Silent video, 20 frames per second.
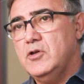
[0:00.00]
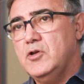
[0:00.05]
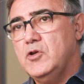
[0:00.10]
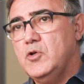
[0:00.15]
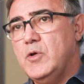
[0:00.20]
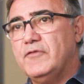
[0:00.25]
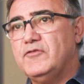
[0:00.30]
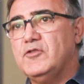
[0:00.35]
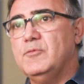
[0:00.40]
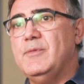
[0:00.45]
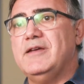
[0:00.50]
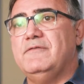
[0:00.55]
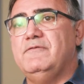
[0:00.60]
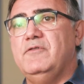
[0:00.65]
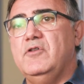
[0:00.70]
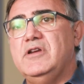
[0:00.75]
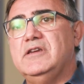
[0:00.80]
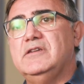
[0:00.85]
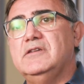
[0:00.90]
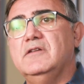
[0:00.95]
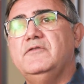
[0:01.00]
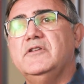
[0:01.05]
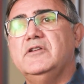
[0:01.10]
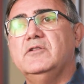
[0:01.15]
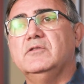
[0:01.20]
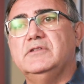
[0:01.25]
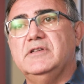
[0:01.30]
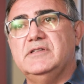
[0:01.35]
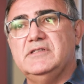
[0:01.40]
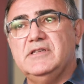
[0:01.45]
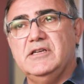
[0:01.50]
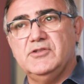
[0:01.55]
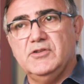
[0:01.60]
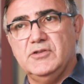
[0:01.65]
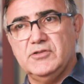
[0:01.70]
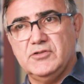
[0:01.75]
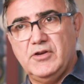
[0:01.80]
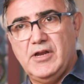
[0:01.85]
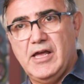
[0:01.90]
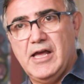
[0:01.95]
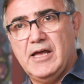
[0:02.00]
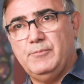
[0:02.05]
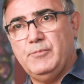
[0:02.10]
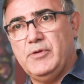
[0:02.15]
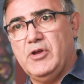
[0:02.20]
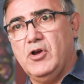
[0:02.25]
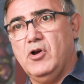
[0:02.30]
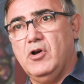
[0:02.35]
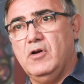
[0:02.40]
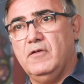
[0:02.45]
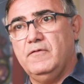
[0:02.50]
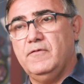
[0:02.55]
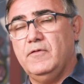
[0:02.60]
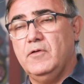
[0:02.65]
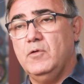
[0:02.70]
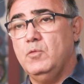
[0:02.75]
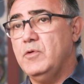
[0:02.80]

who have to make very difficult decisions on our behalf